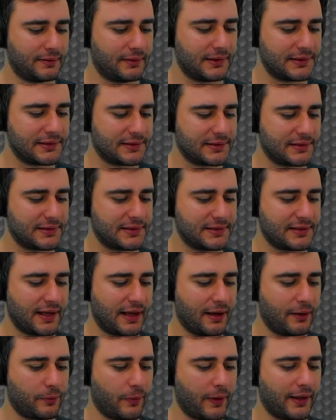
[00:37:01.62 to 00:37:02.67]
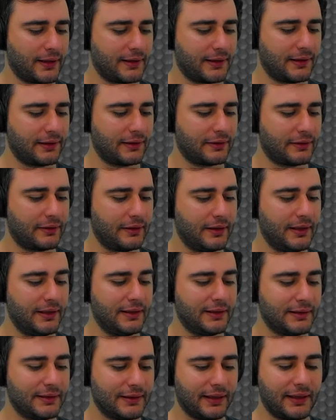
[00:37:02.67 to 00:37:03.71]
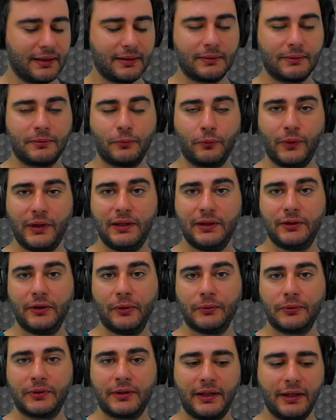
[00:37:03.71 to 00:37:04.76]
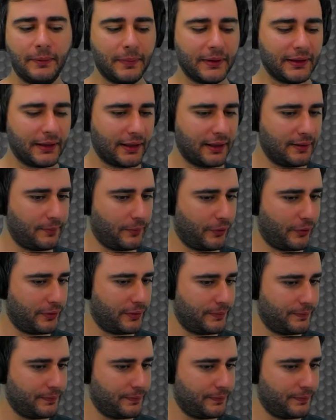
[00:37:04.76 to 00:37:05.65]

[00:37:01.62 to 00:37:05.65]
this seg right here, then we don't keep it anymore.